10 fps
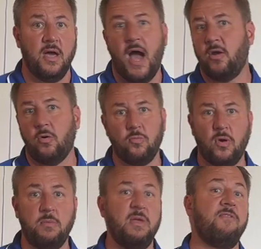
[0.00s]
I don't
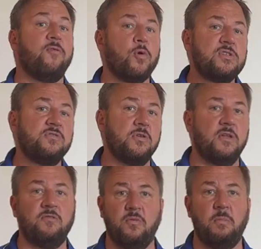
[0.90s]
want to be forceful
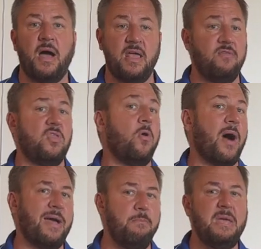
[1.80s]
of my, even though
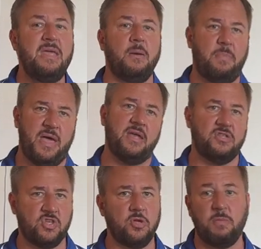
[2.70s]
I mean a pet
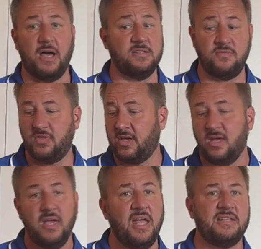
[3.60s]
is a good positive thing,
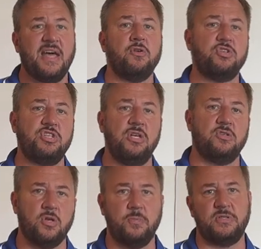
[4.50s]
it's how she
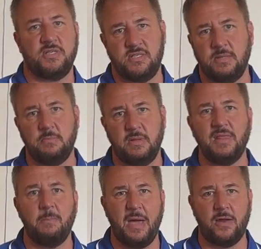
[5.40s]
interprets this
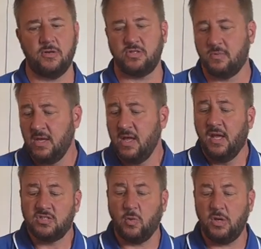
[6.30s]
that matters.
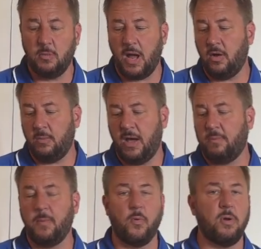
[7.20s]
So when you're out and
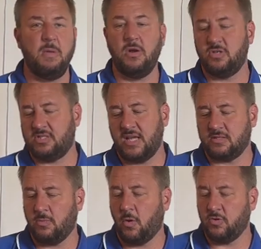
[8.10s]
about, people want to meet her, just ask
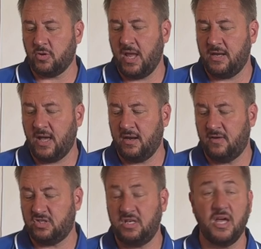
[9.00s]
them to hold their hand up.
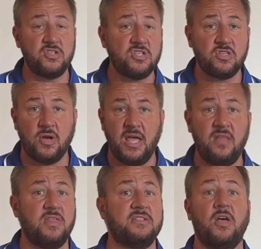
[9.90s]
She nudges their
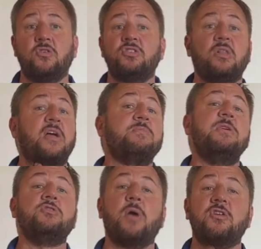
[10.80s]
hand, then tell her she likes
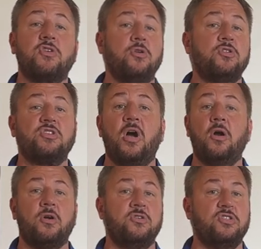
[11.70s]
being scratched
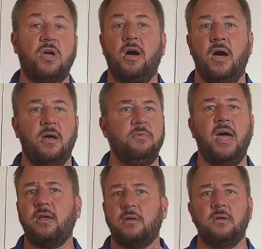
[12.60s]
on her
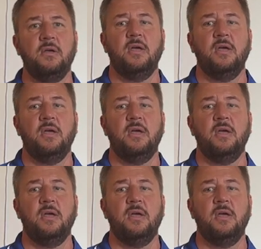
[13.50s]
neck.